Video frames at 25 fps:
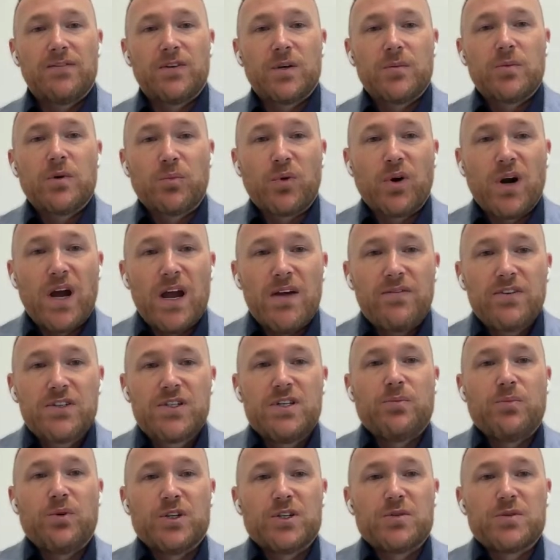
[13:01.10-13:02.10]
from a
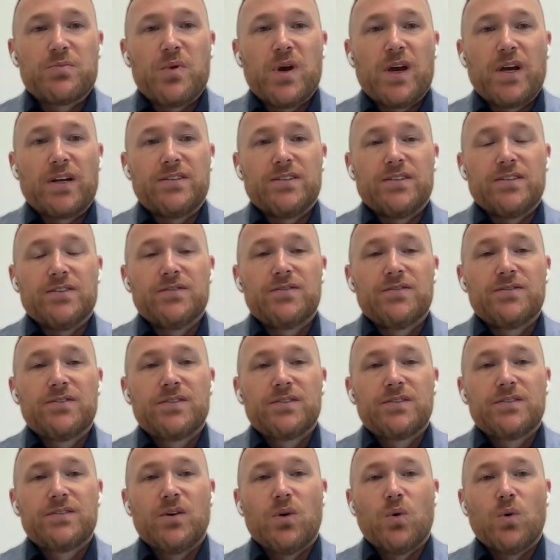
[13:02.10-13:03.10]
privacy perspective,
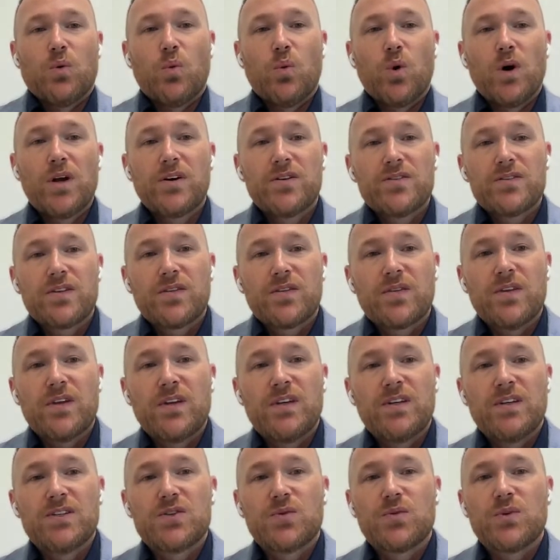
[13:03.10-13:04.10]
what are the
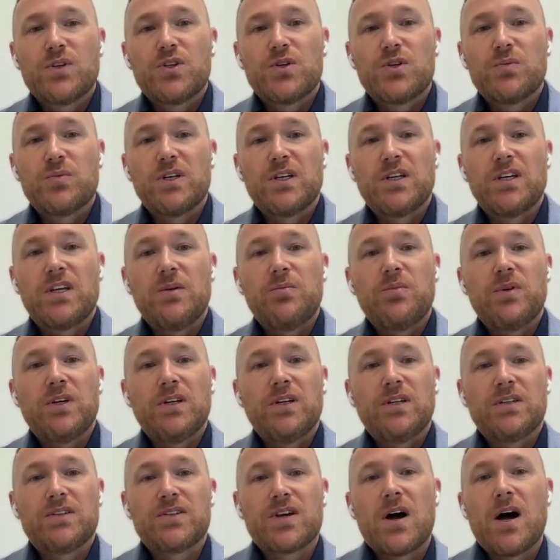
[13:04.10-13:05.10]
things we should be
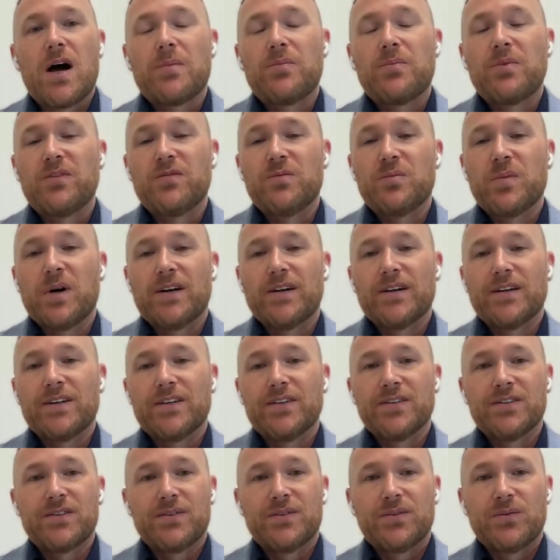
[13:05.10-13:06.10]
keeping top of
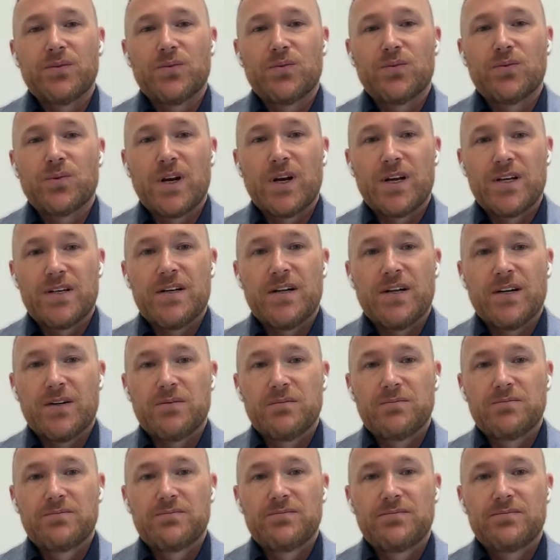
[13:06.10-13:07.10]
mind right now?
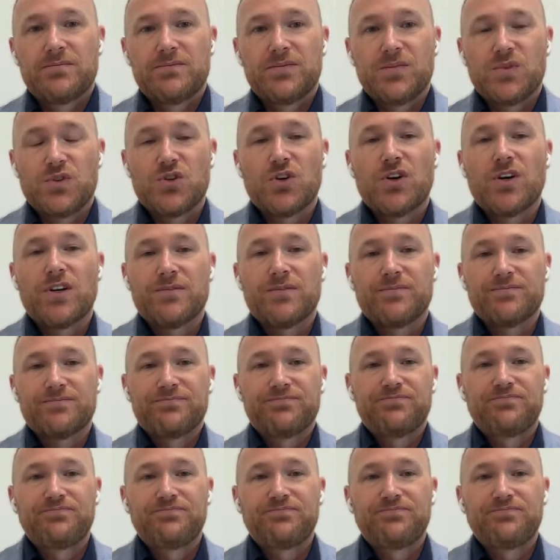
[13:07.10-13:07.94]
Sean.